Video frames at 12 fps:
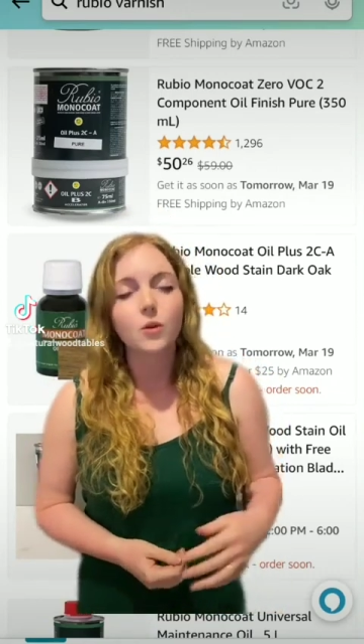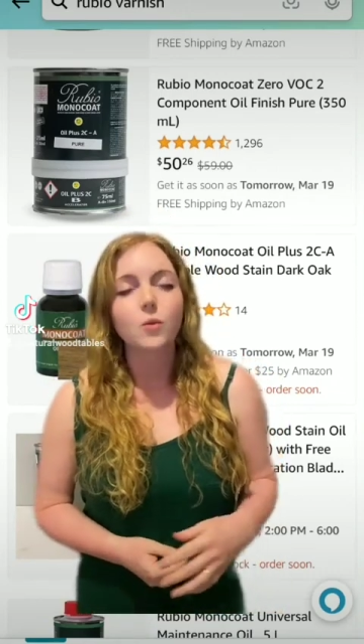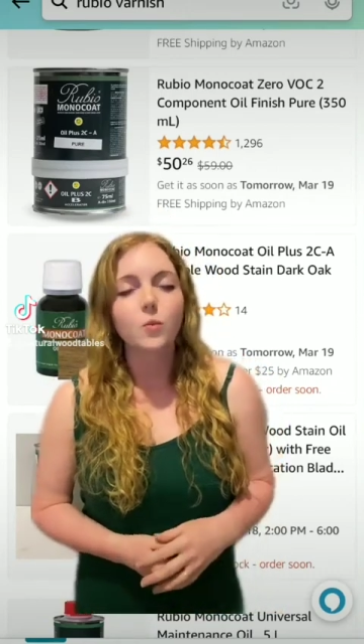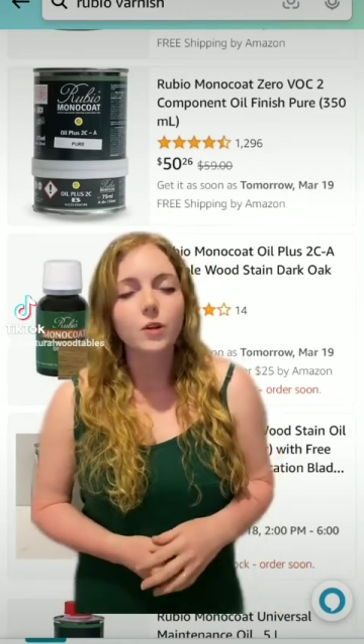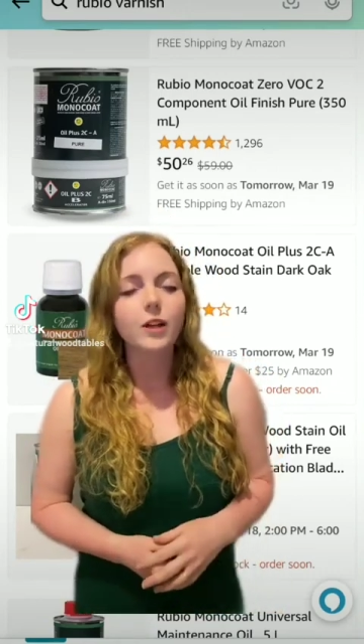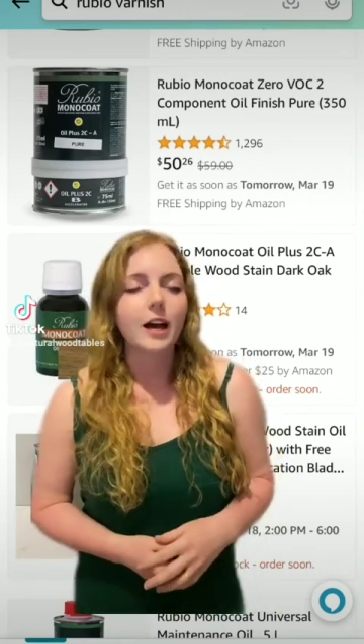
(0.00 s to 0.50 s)

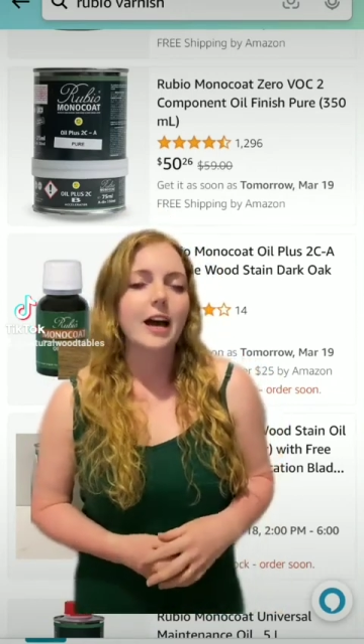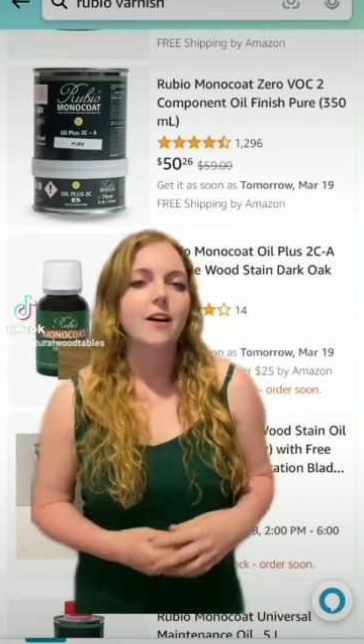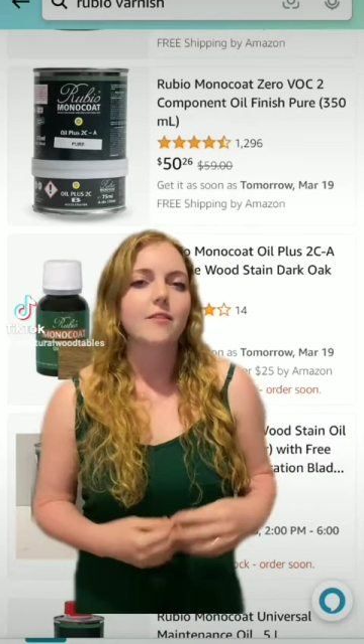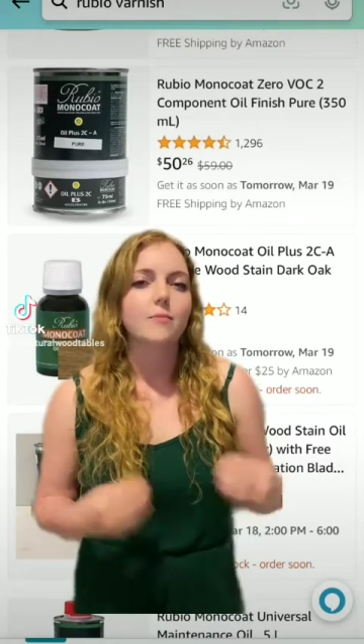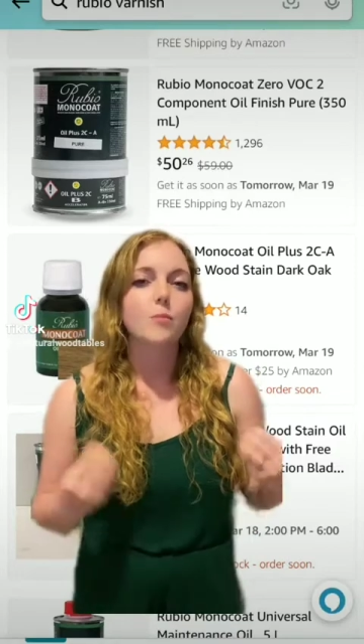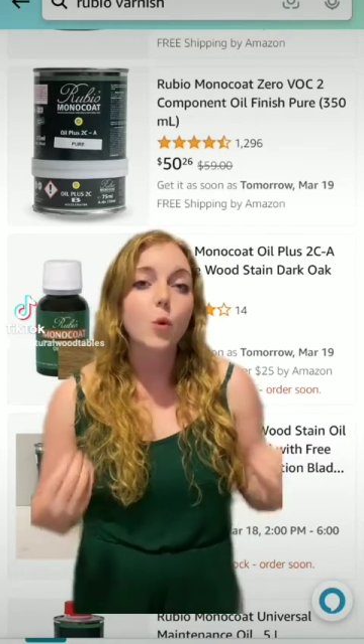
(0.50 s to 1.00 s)
will
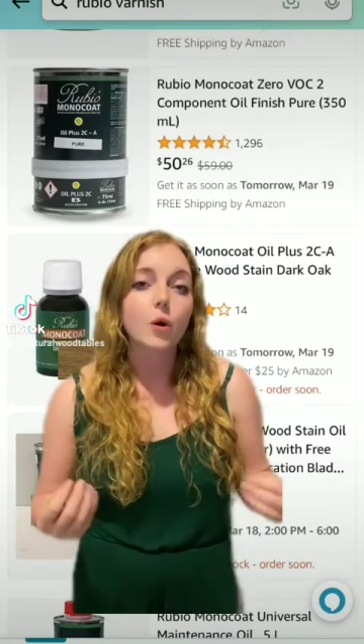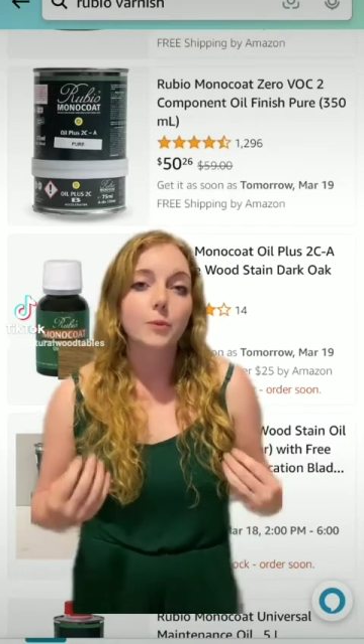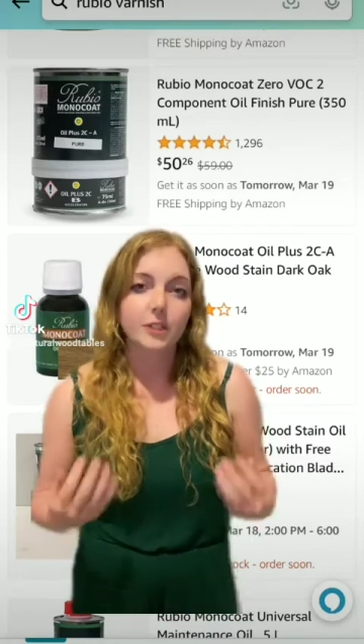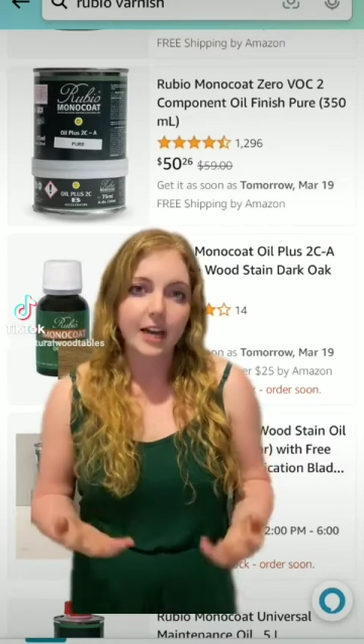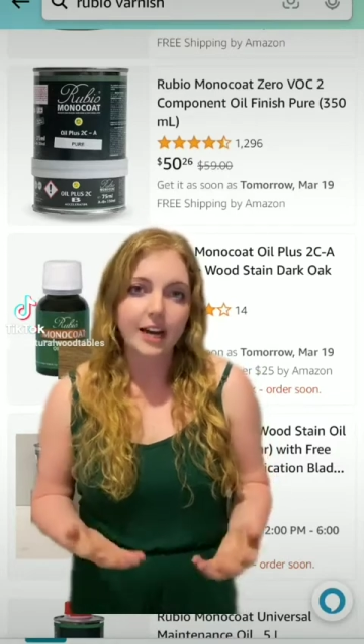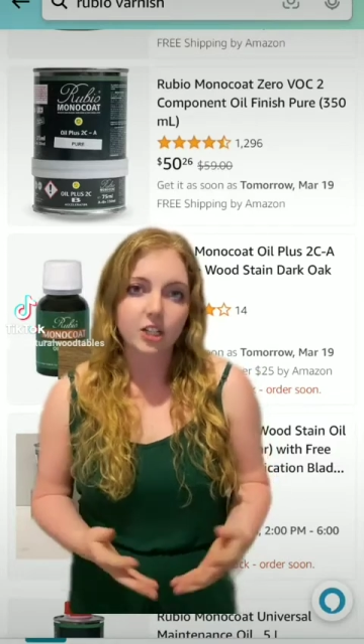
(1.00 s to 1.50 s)
have more
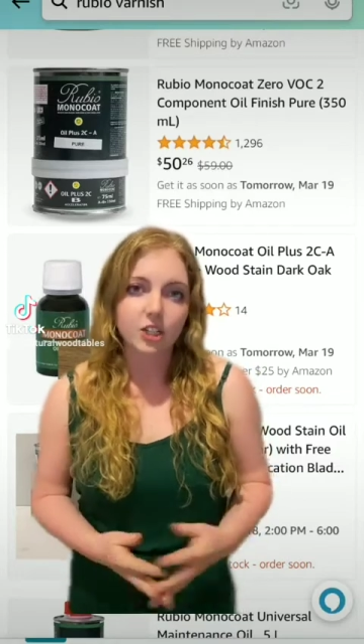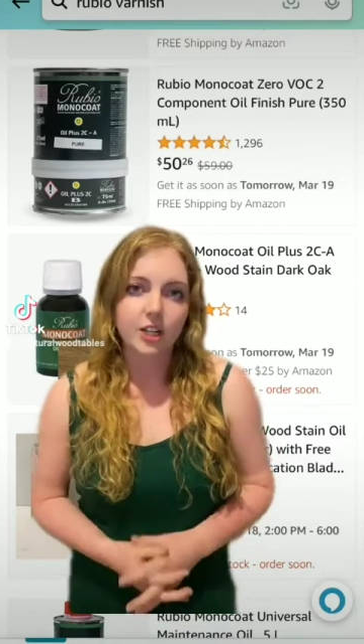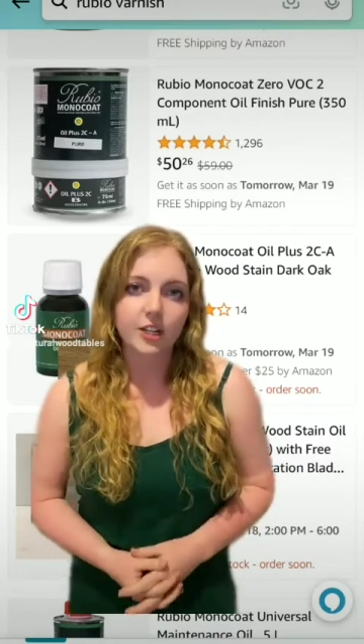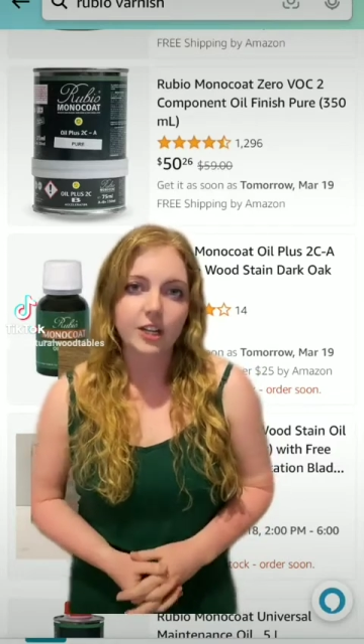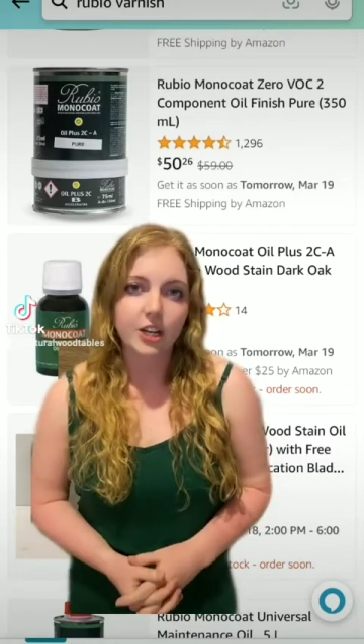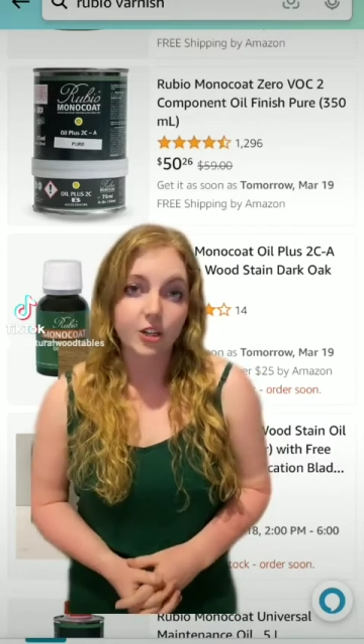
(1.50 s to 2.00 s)

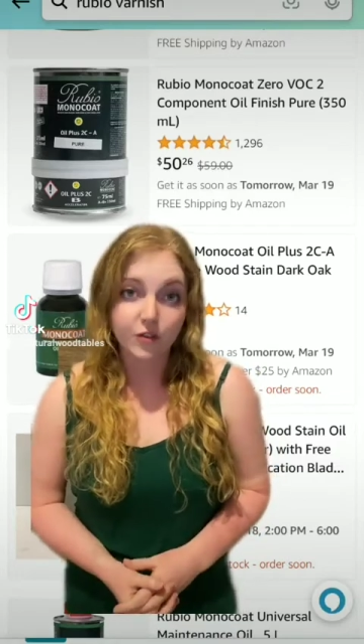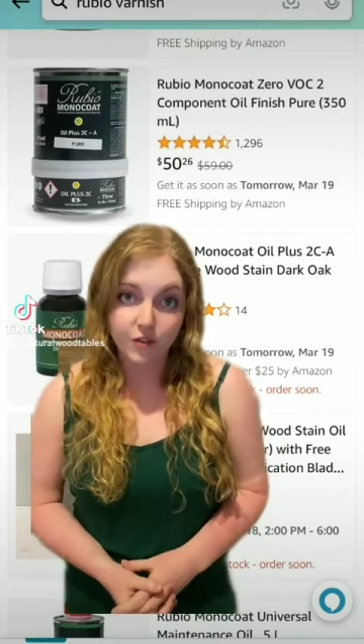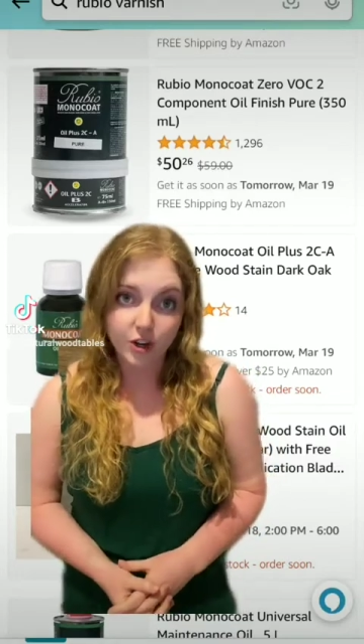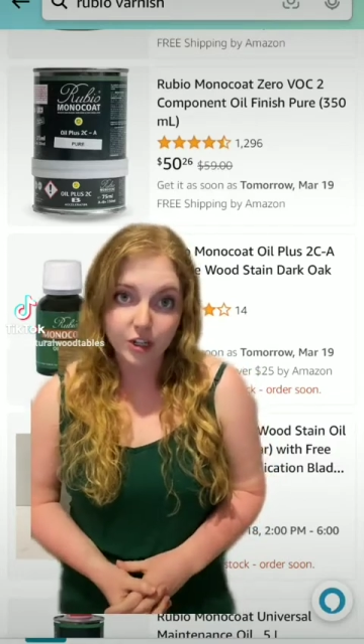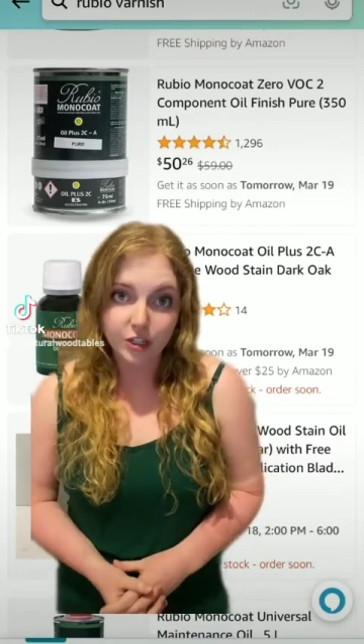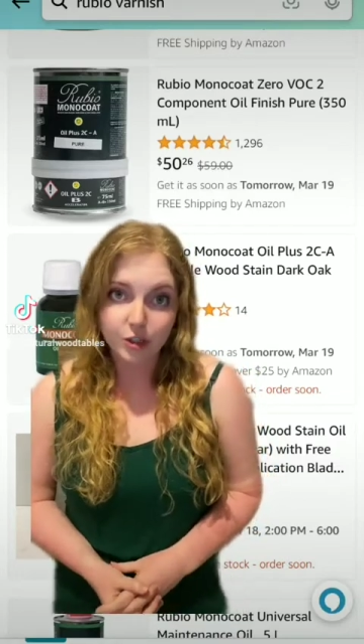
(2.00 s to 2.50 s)
protection in your
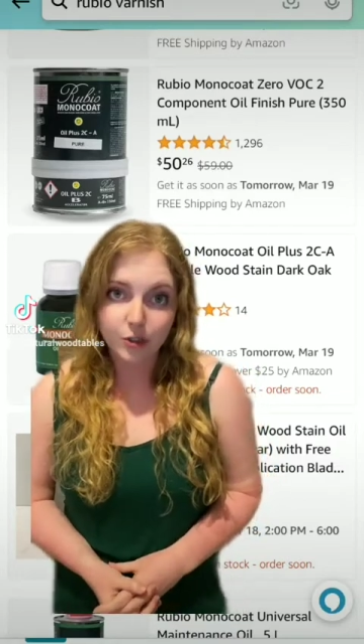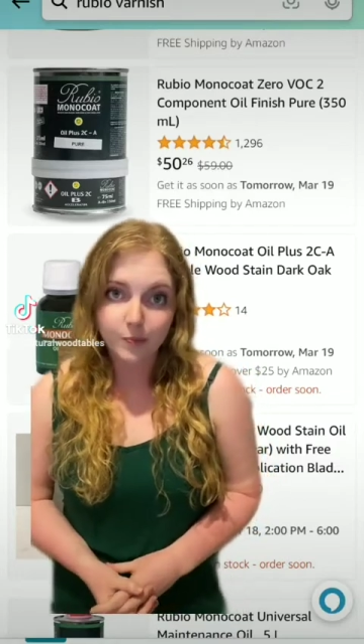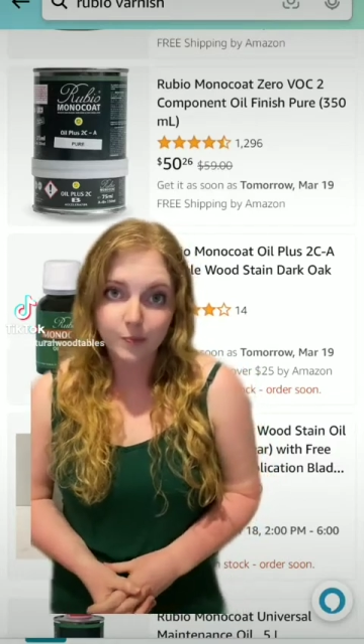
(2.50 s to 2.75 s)
varnish.